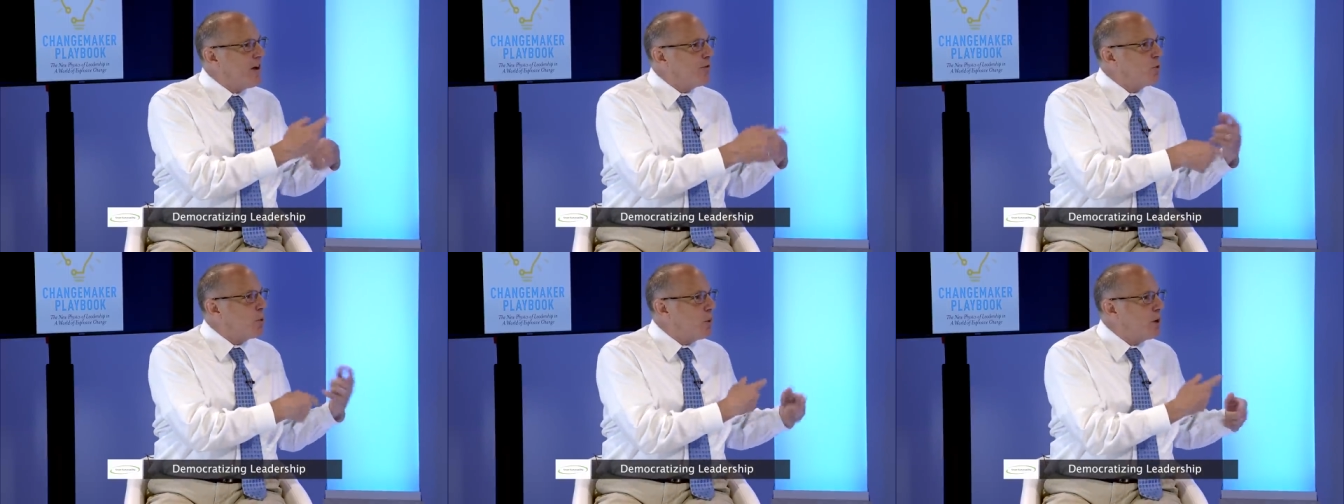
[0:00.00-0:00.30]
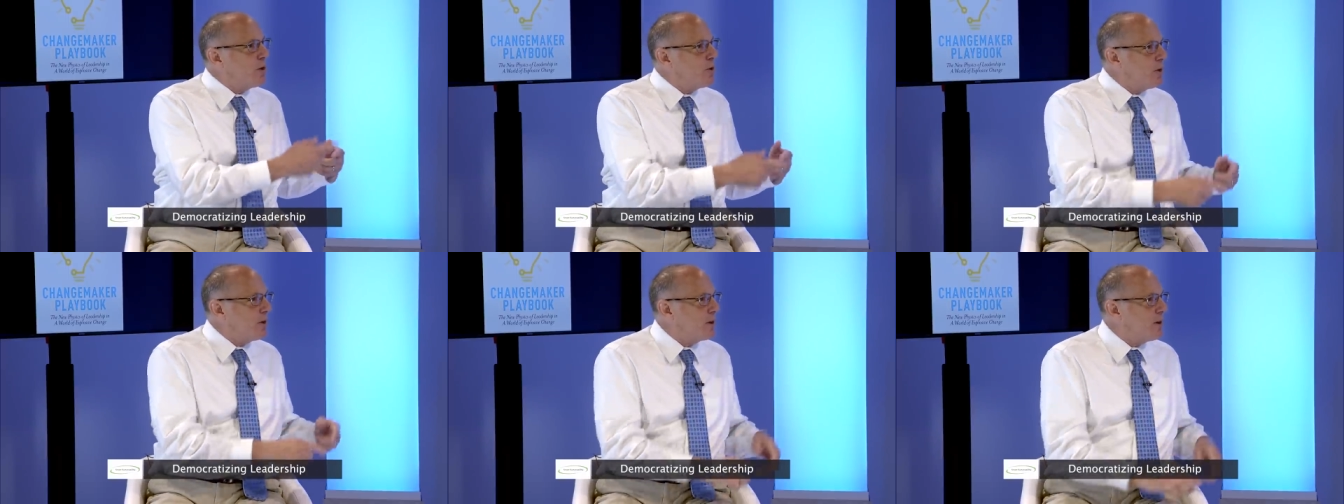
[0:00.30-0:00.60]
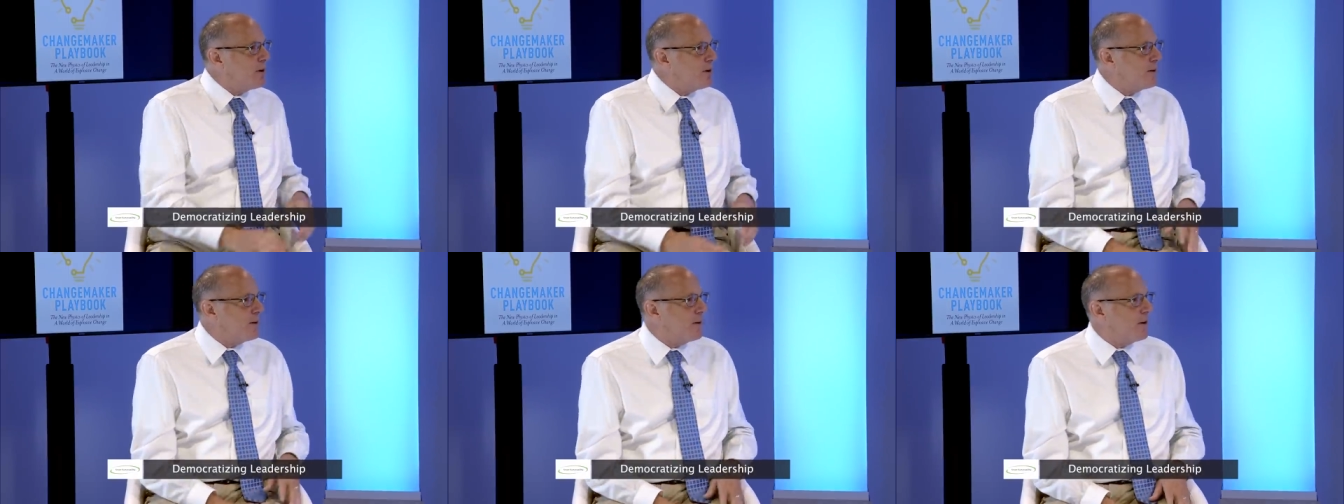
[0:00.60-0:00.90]
everyone doing
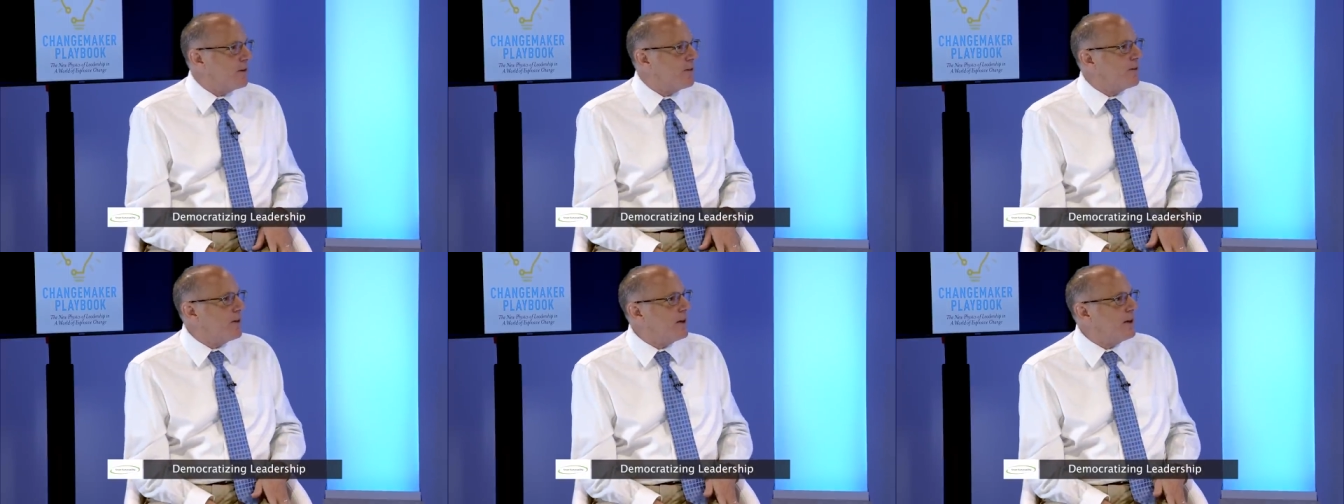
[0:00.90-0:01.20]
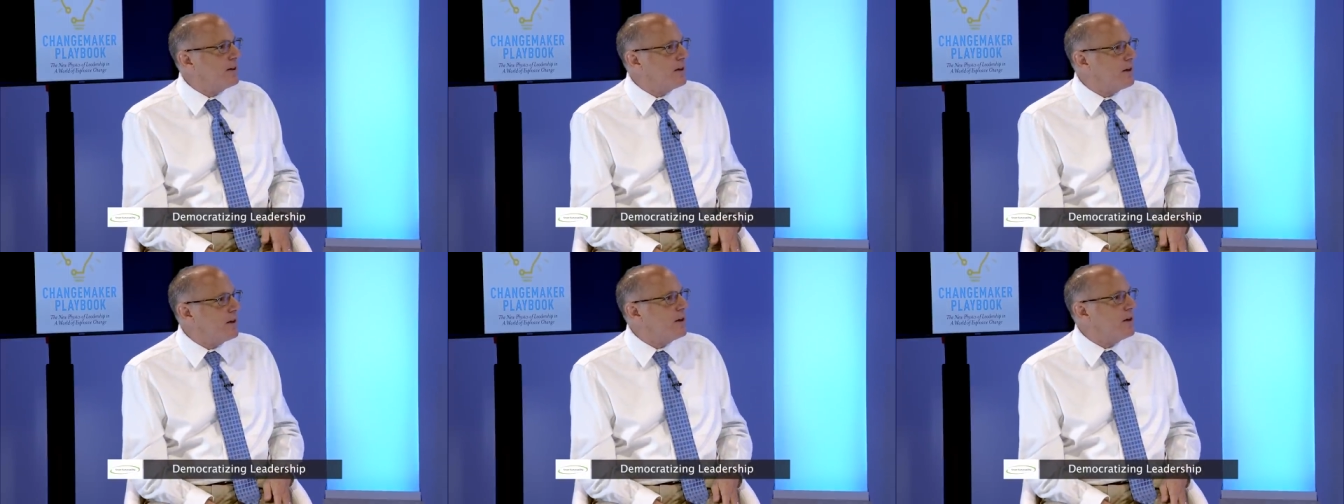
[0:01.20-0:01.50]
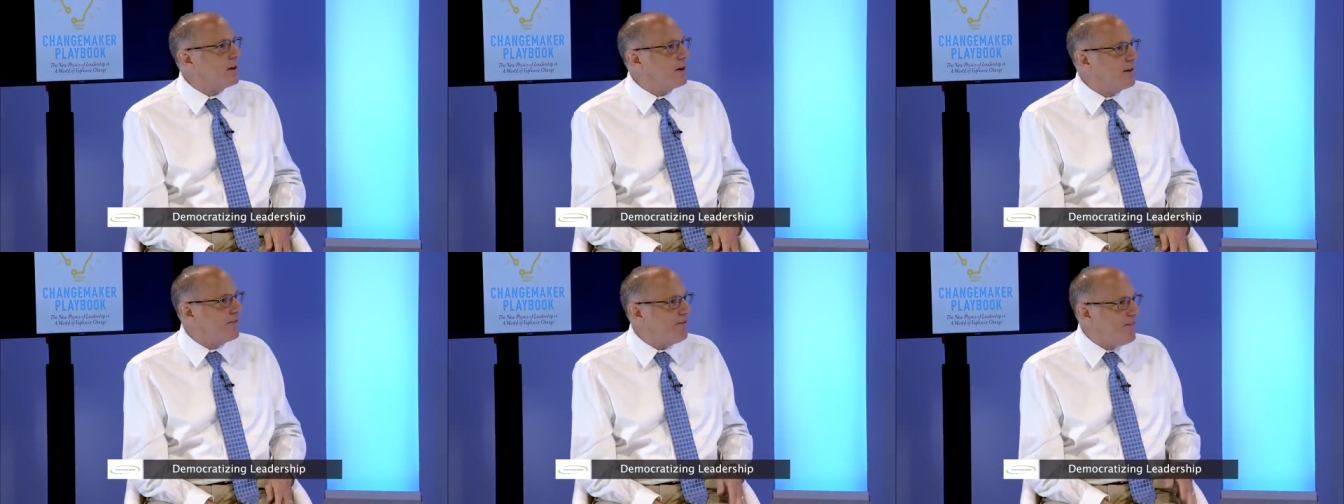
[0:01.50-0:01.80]
their, their thing
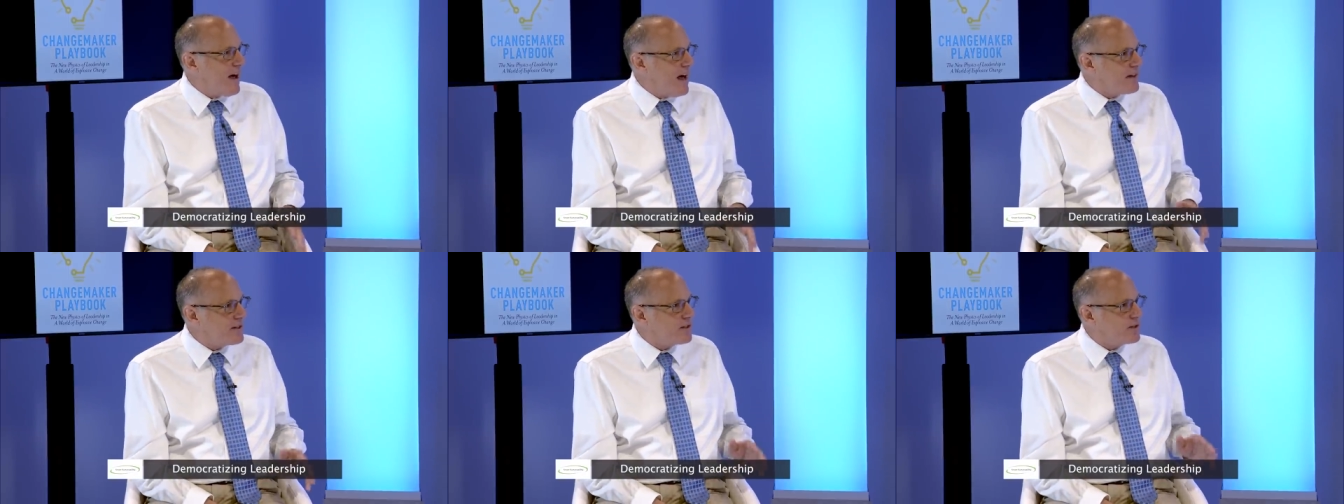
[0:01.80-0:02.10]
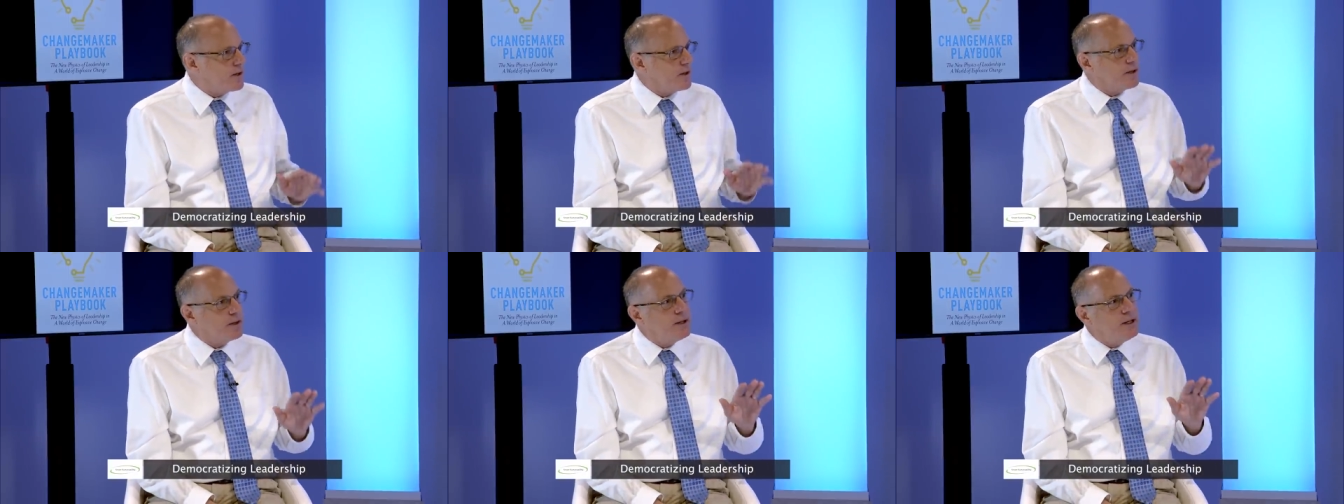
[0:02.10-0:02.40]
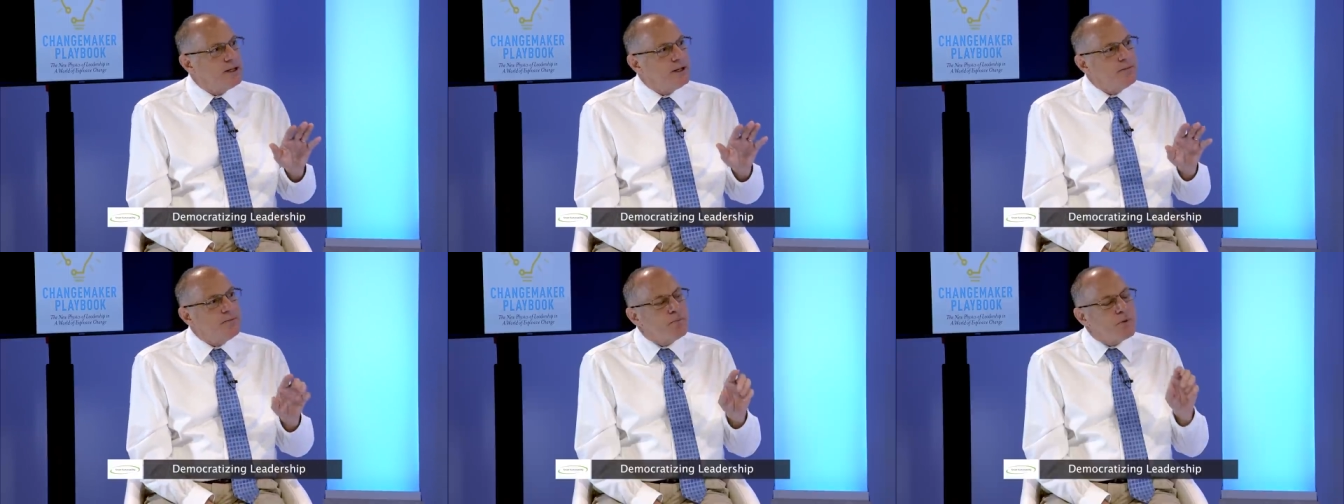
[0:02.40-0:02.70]
linearly faster
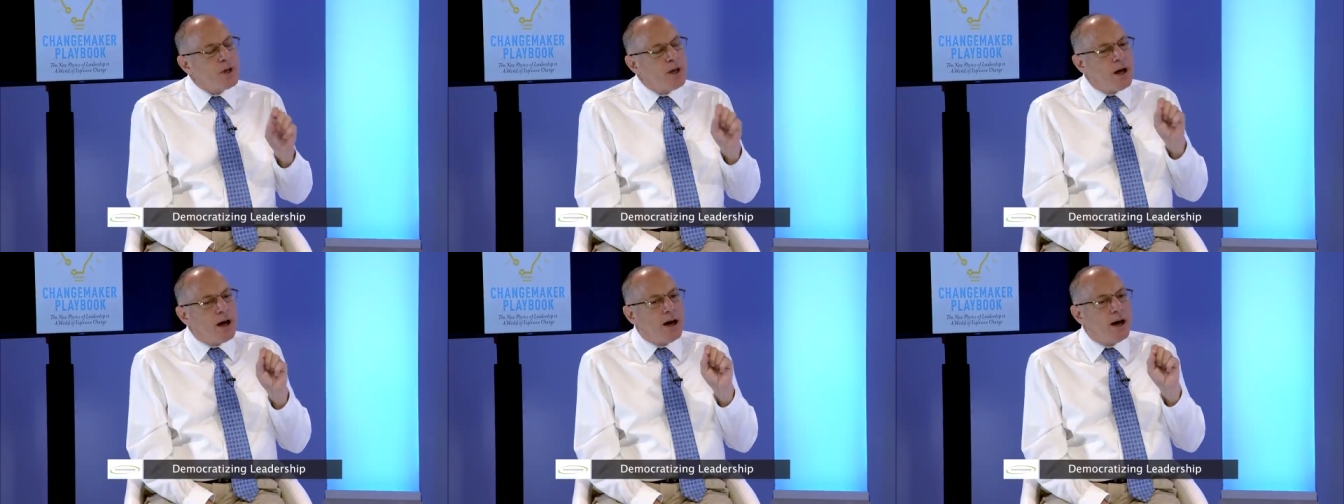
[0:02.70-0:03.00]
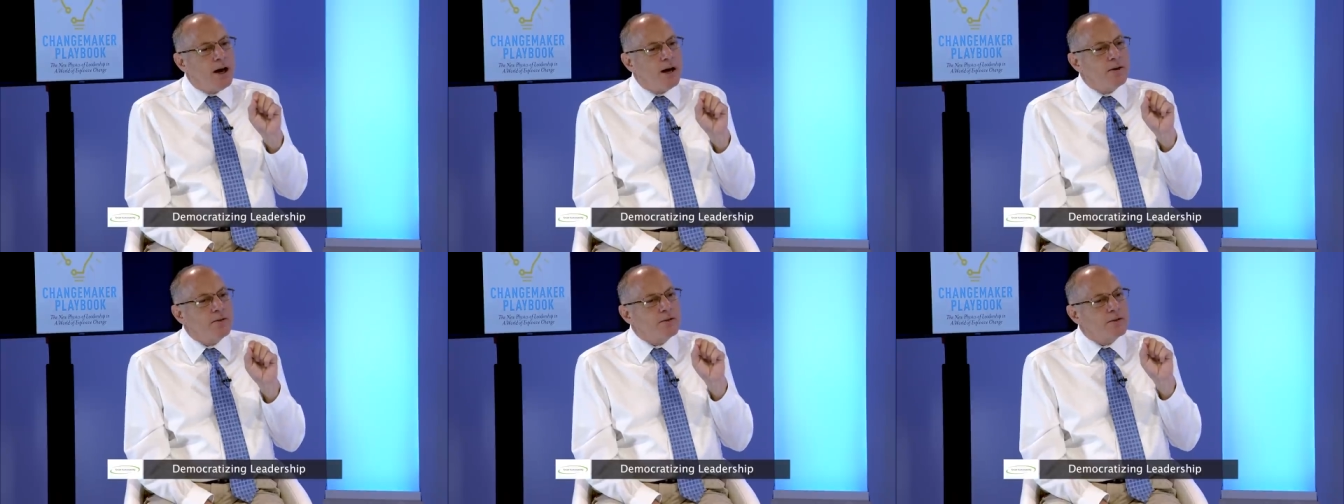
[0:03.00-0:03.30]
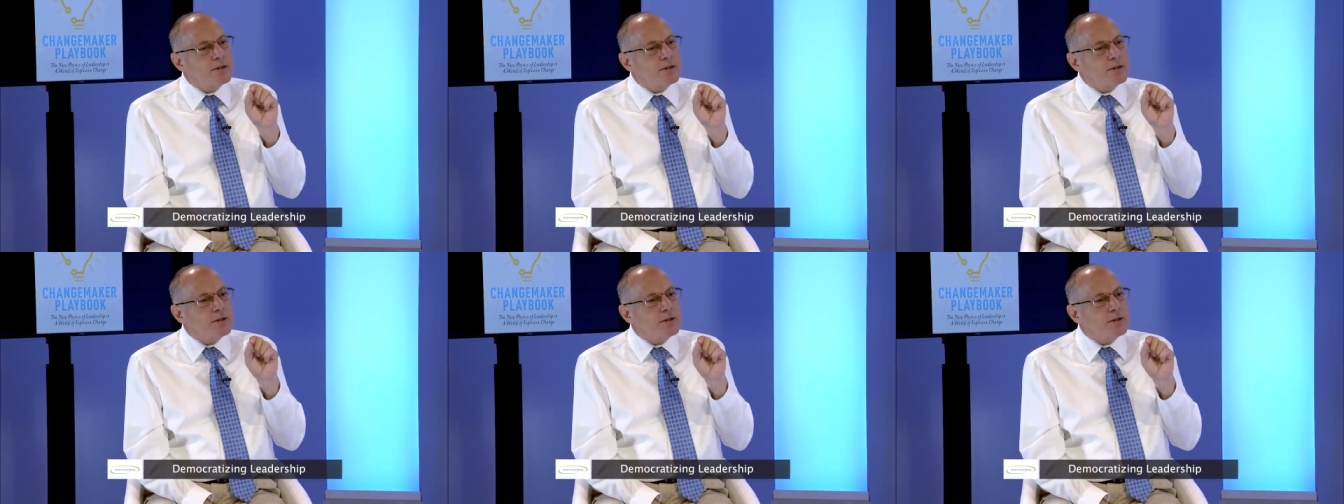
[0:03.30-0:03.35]
yeah uh,